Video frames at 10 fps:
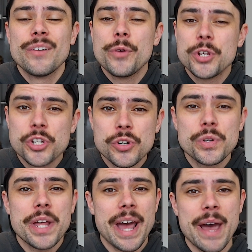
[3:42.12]
we
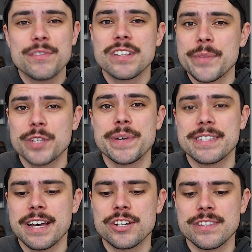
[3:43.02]
should have some
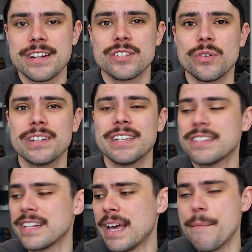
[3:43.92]
expectation that it's not at least
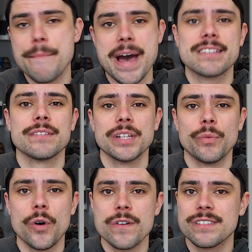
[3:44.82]
going to get massively
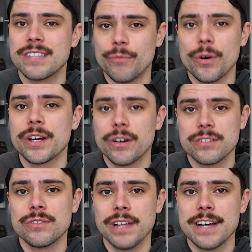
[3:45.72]
worse than what it
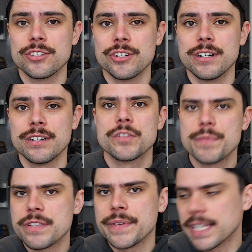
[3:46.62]
got to last year.
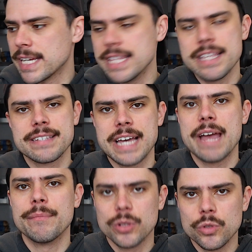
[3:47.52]
Specifically in this
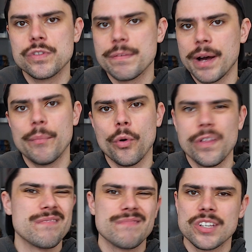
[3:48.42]
game, losing by more
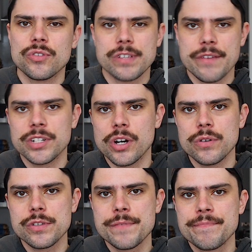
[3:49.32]
than 6 or 7
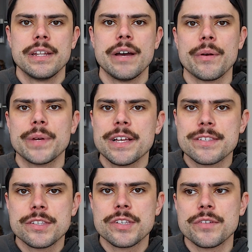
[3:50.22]
goals. Now, I
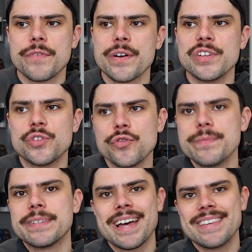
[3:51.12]
realize this is a very
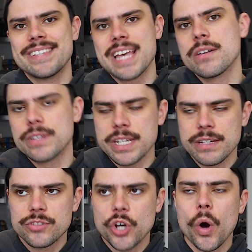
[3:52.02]
doomsday
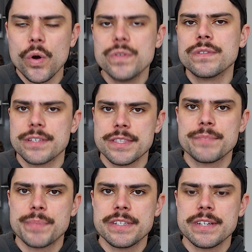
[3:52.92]
sounding tone to
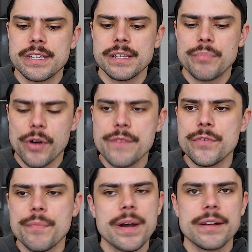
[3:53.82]
this particular
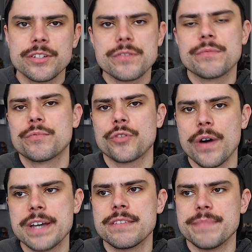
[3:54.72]
preview, but I'm just
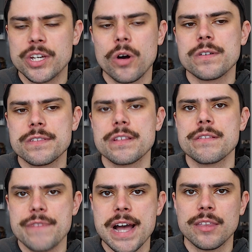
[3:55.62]
trying to be cognizant of
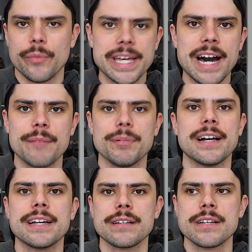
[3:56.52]
the fact that we are
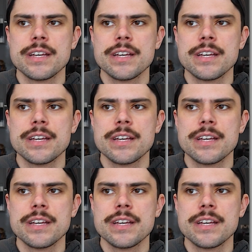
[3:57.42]
playing